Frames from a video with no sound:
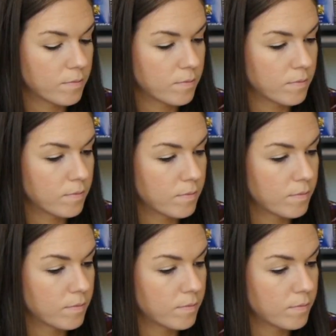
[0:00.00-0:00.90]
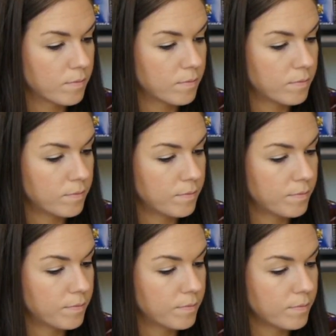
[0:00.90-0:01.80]

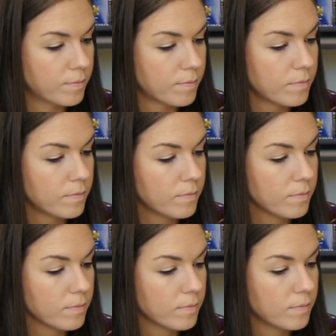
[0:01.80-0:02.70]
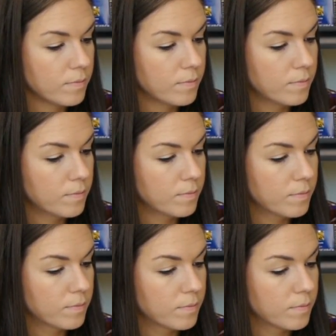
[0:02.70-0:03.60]

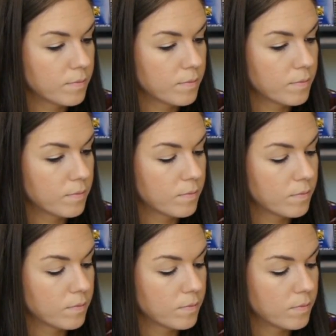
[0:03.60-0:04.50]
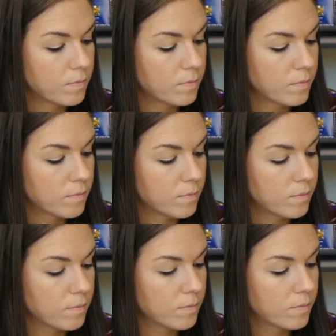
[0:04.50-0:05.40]

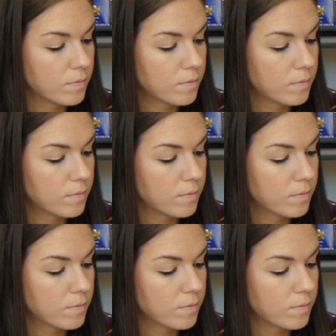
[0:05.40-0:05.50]
No words are spoken by the person on screen.